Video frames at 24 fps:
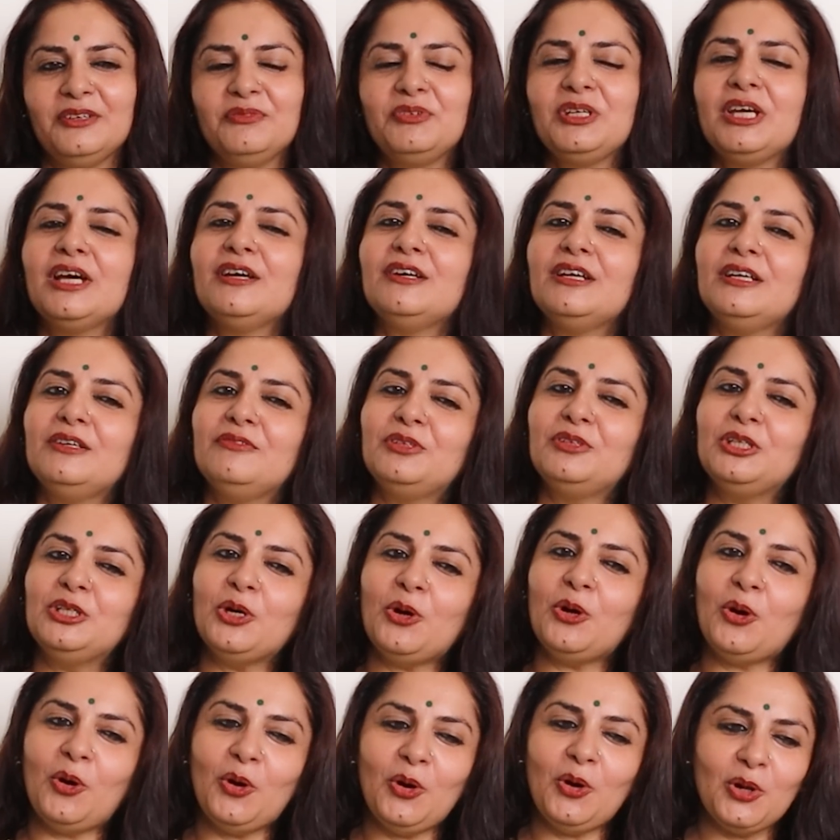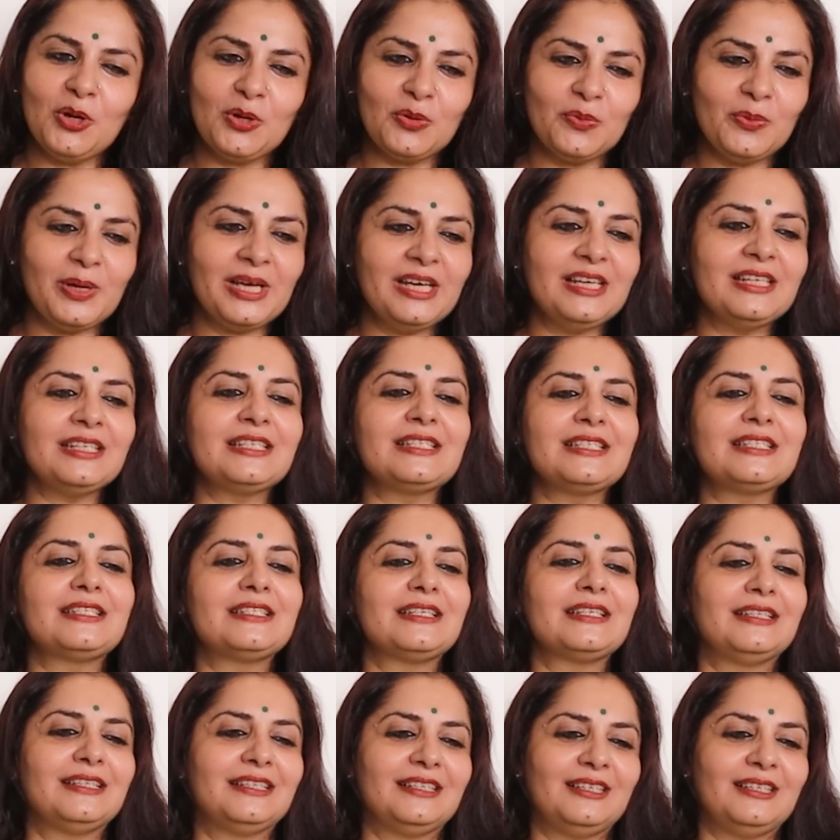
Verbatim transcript: We, are, we always